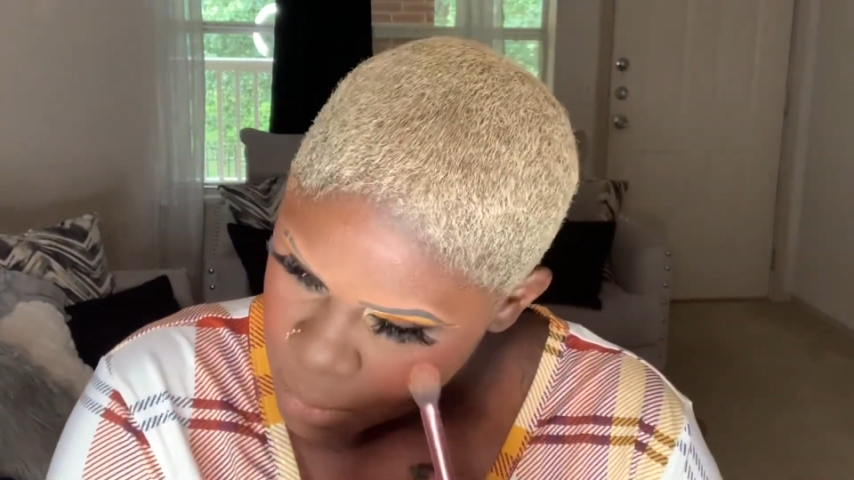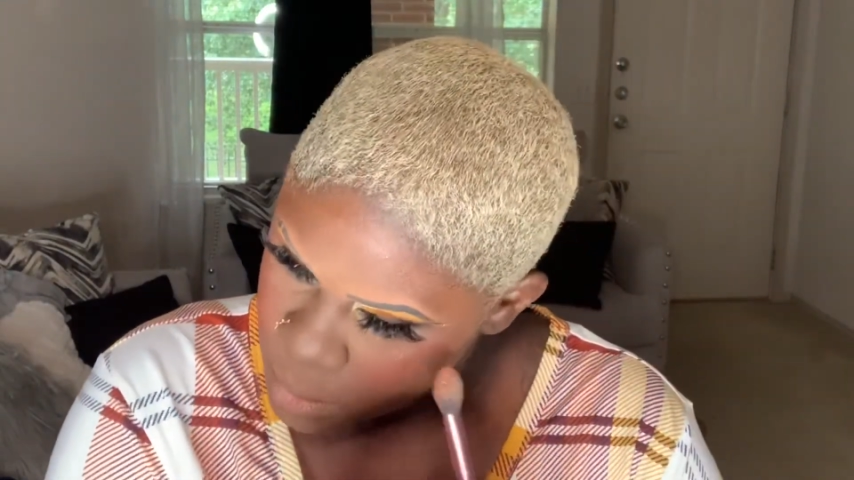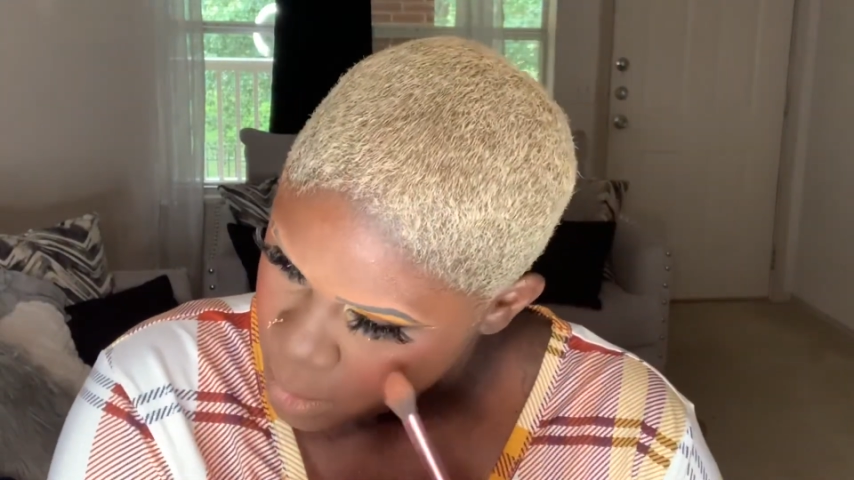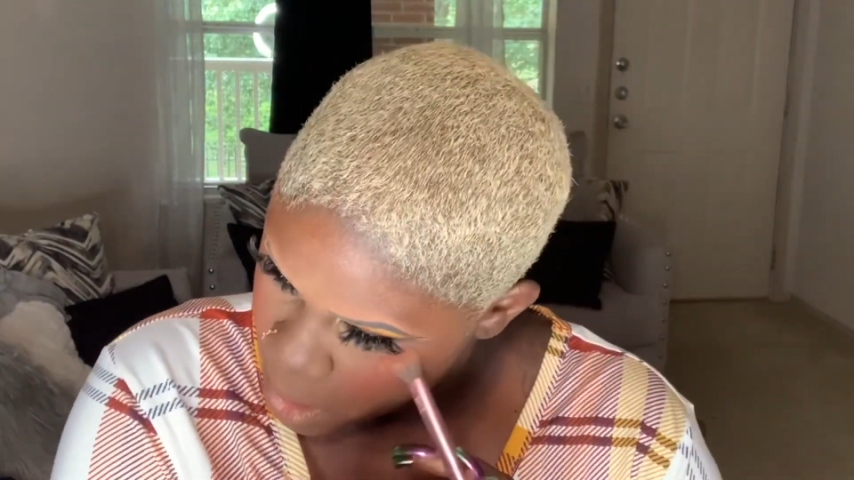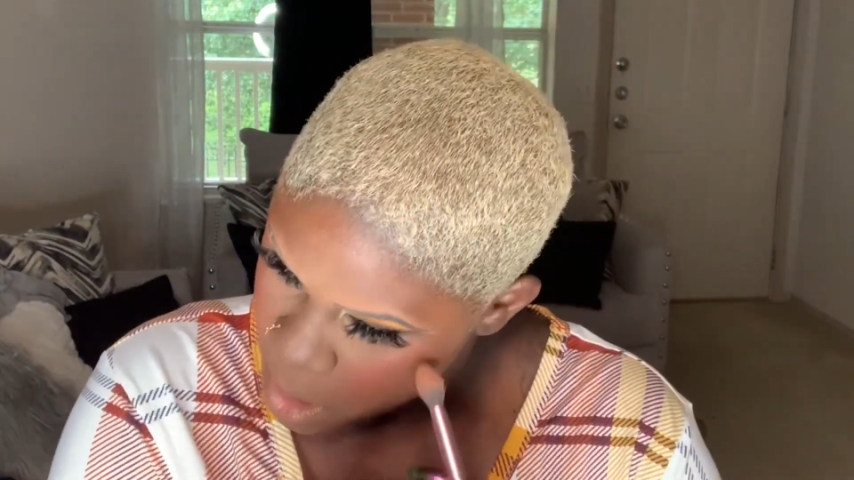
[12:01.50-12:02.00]

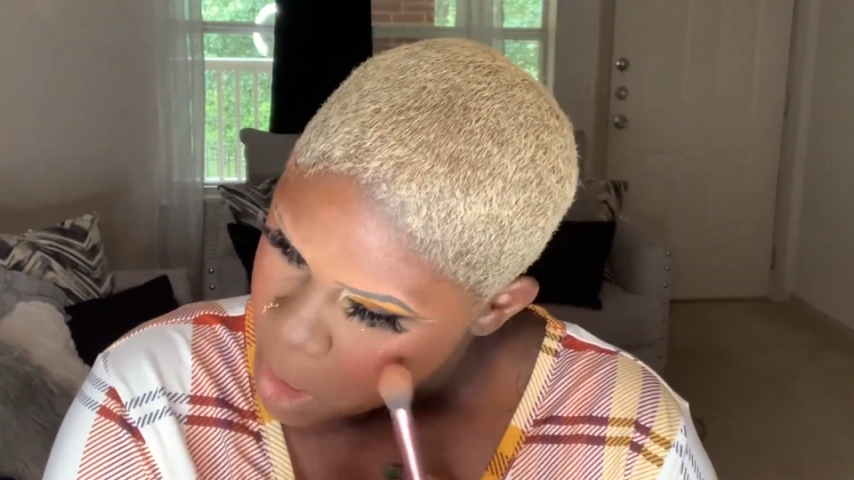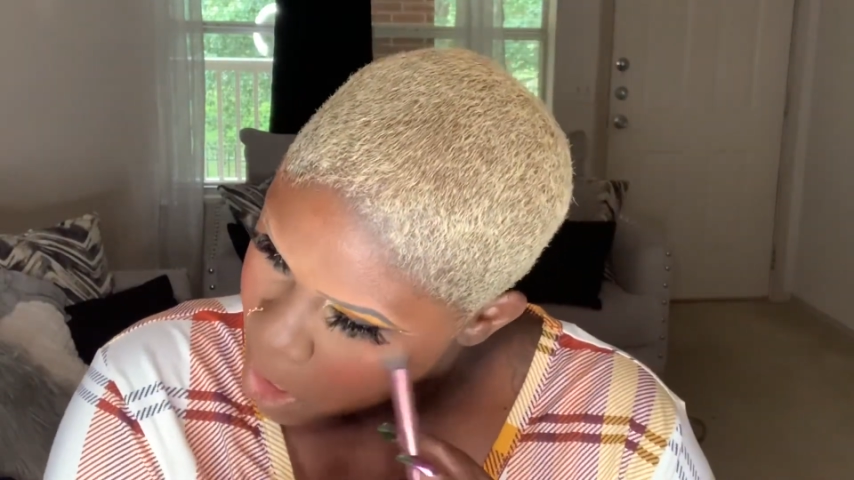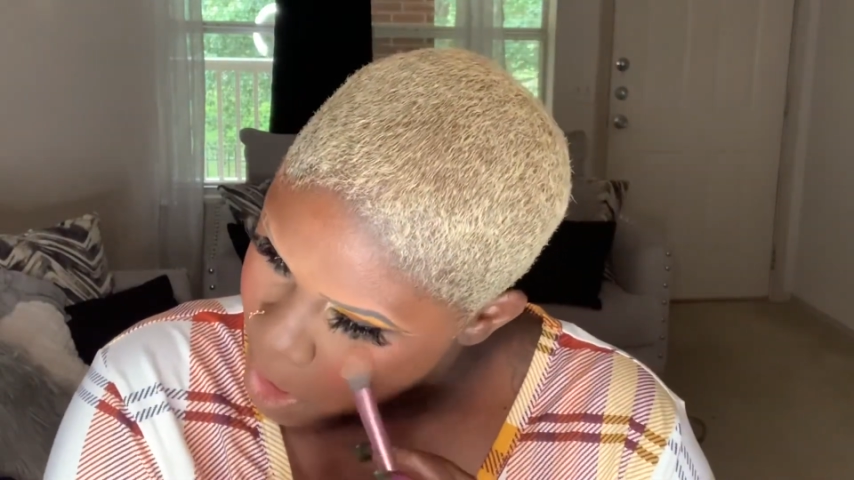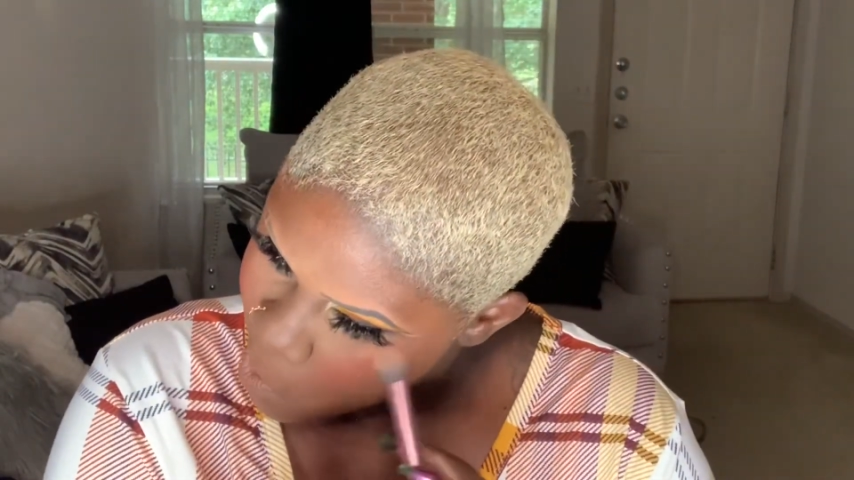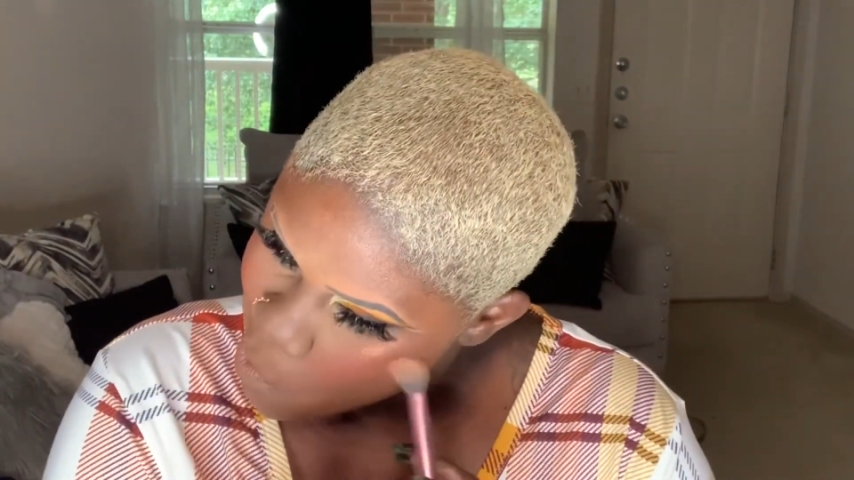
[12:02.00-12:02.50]

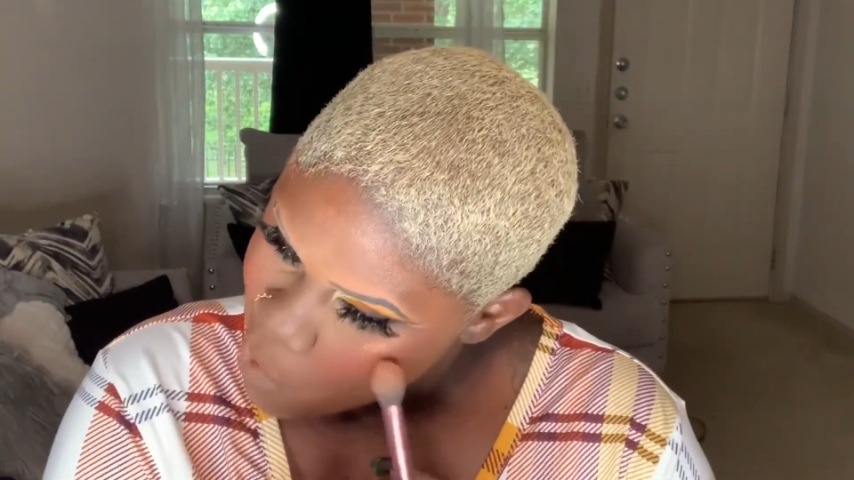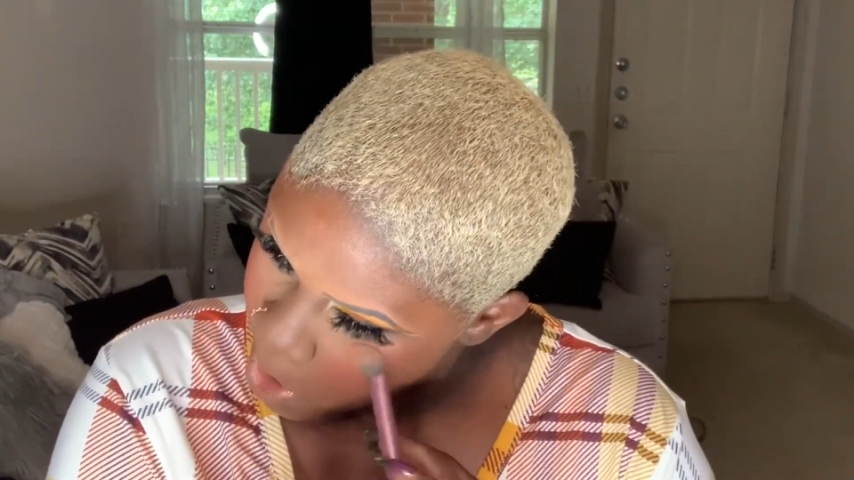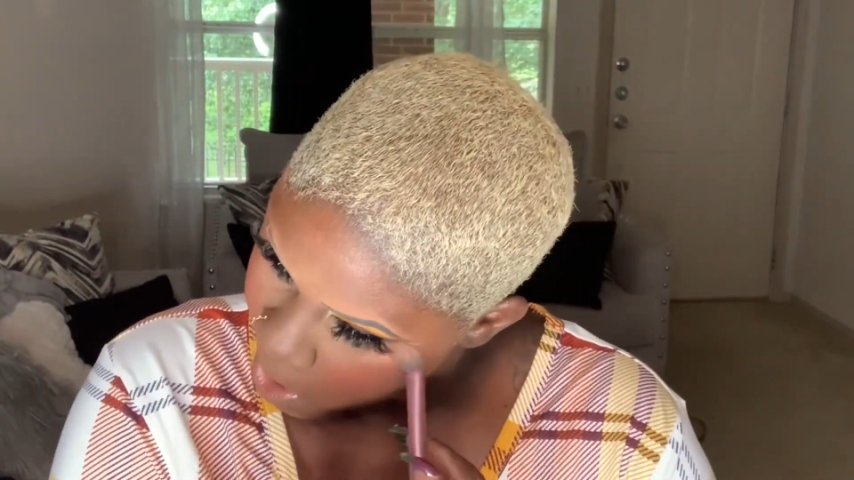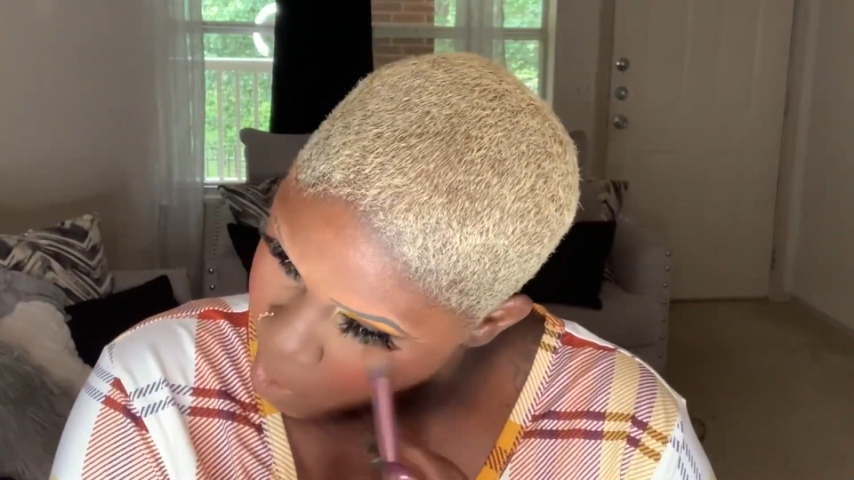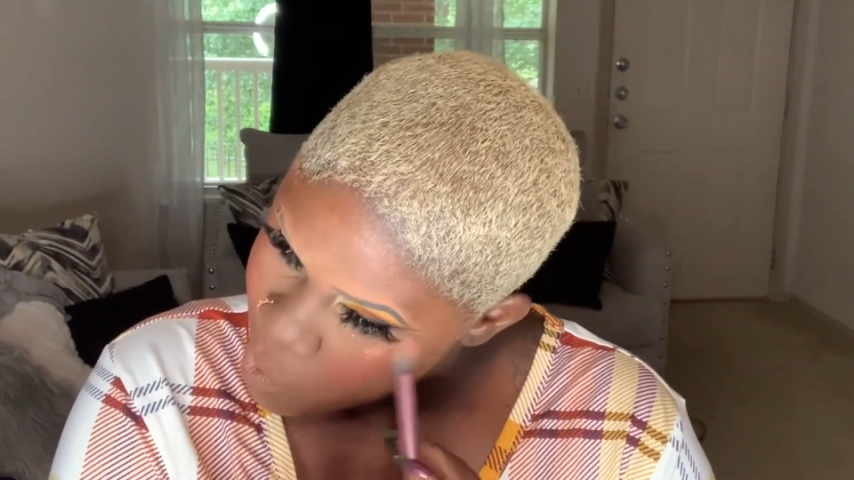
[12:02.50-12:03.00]
Gold
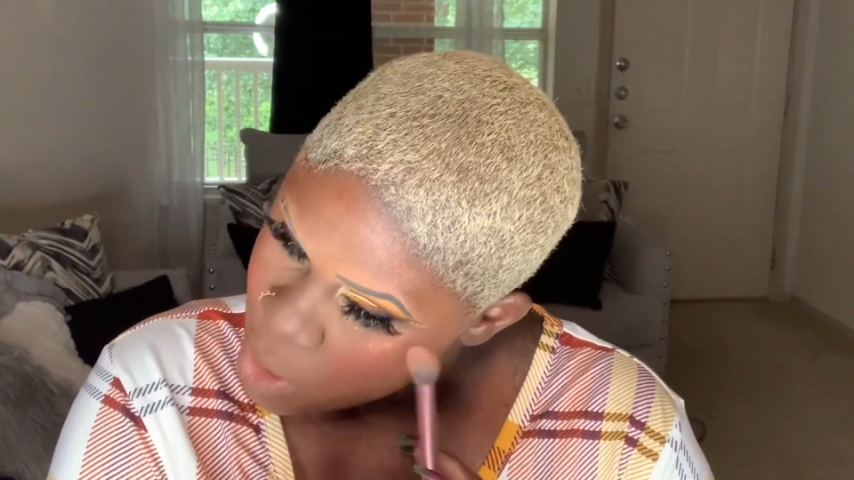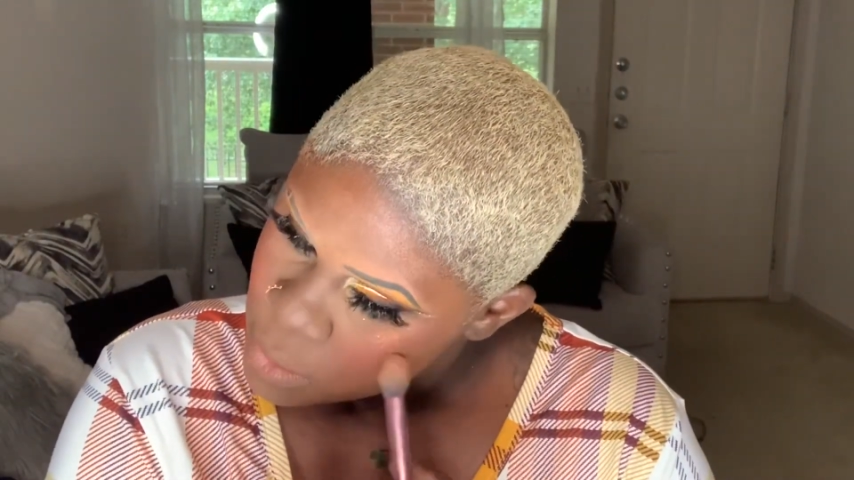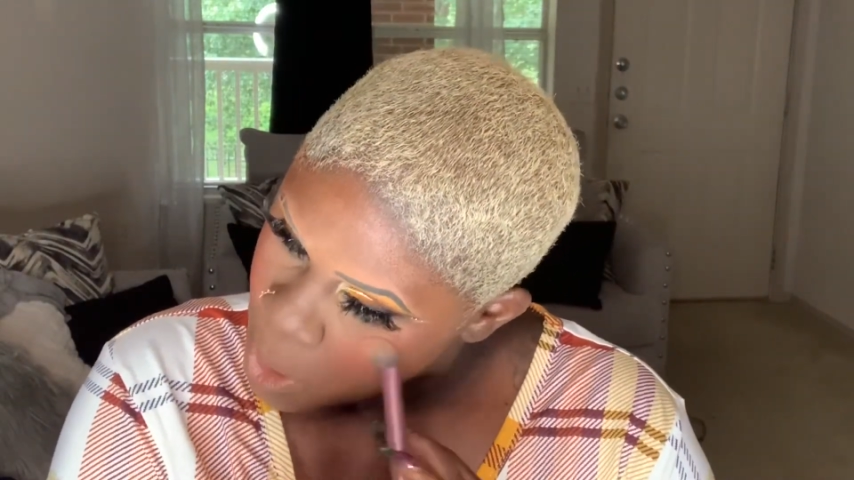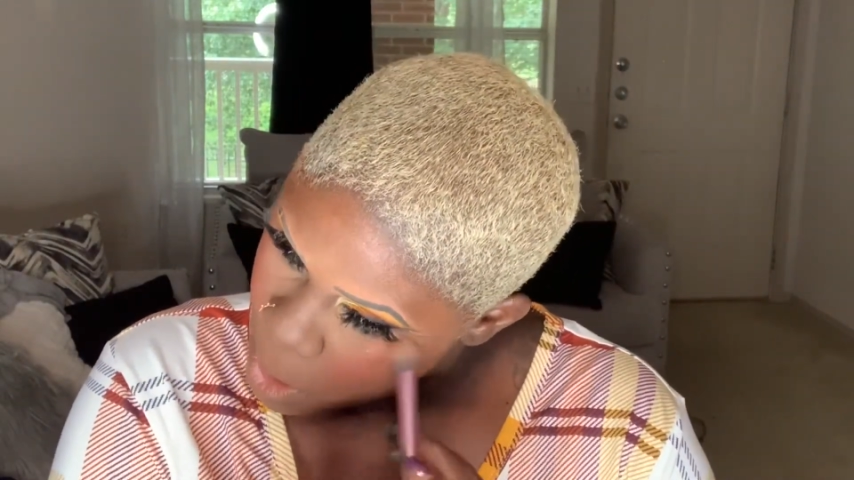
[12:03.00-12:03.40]
Deposit